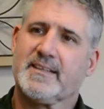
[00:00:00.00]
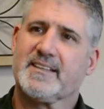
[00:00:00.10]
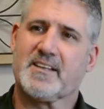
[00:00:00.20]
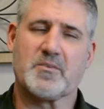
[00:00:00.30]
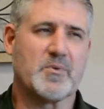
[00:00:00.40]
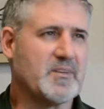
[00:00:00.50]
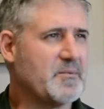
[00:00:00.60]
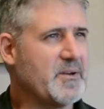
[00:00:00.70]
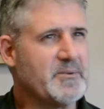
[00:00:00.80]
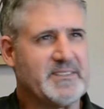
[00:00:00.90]
The other one that
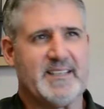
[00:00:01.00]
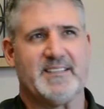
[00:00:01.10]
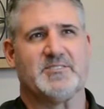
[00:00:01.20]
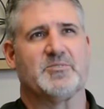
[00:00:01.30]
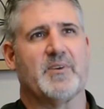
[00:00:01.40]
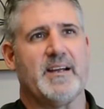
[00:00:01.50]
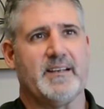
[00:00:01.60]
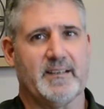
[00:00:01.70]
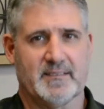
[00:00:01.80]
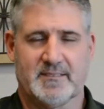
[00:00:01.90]
we always get is
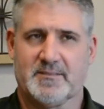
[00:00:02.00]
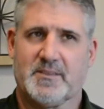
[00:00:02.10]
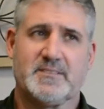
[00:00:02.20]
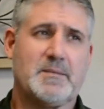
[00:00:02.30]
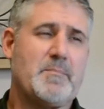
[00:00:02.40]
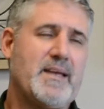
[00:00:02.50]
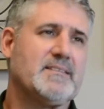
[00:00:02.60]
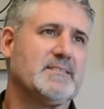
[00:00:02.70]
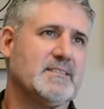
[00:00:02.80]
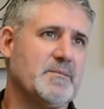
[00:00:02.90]
grading. Well, it's
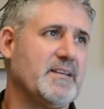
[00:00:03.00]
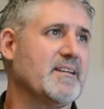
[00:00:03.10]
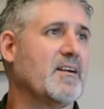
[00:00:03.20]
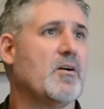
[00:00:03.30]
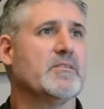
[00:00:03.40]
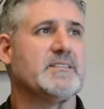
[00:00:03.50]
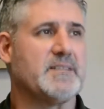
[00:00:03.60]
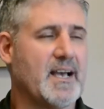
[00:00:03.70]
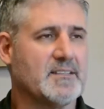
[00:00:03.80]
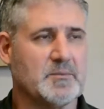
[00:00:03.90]
amazing to me that all these
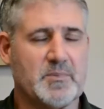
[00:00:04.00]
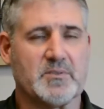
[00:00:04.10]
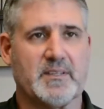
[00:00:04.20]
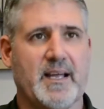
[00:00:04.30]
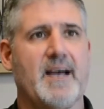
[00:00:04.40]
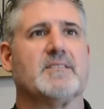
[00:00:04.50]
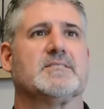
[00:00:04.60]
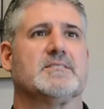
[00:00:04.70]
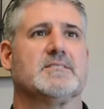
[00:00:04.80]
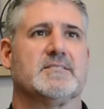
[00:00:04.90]
guys are building
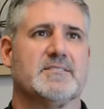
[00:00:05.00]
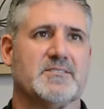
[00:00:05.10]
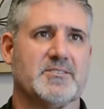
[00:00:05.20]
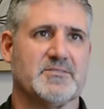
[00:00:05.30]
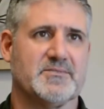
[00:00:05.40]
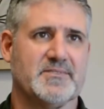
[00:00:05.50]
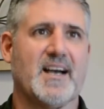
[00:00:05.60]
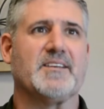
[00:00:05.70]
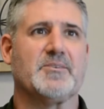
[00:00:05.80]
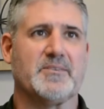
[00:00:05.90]
houses and they're
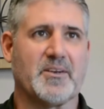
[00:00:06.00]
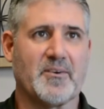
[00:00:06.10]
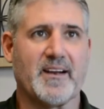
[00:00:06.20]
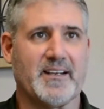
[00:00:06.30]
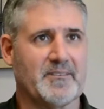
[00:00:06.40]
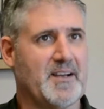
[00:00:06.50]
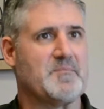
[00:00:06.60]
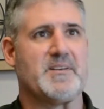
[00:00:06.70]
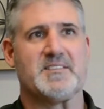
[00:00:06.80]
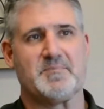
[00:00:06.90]
not doing the grading right.
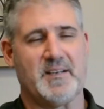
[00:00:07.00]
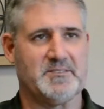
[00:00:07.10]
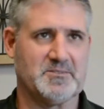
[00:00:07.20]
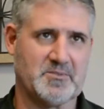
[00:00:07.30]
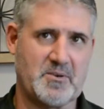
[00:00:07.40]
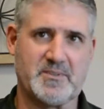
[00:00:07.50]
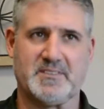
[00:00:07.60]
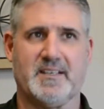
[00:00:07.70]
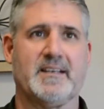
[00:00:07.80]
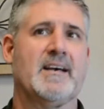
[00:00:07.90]
But inspectors will always
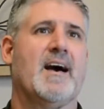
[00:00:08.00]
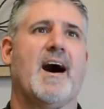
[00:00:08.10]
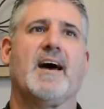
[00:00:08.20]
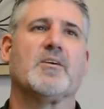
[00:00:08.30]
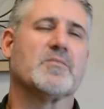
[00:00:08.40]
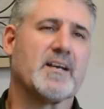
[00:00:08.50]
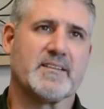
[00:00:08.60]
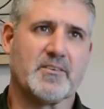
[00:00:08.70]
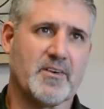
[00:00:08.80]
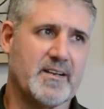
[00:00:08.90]
say, I don't like
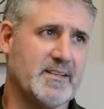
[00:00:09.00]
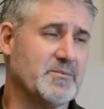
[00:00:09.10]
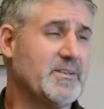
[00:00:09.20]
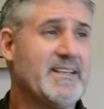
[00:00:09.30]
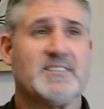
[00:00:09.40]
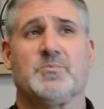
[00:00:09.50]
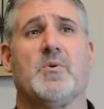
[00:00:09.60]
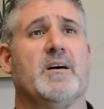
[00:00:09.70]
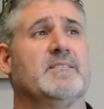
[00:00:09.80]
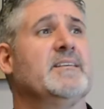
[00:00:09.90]
the grading. Well, guess
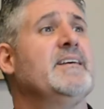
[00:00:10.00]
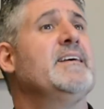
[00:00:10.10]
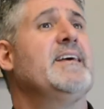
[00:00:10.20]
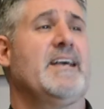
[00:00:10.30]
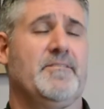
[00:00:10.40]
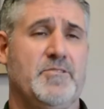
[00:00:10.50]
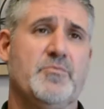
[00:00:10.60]
what? If you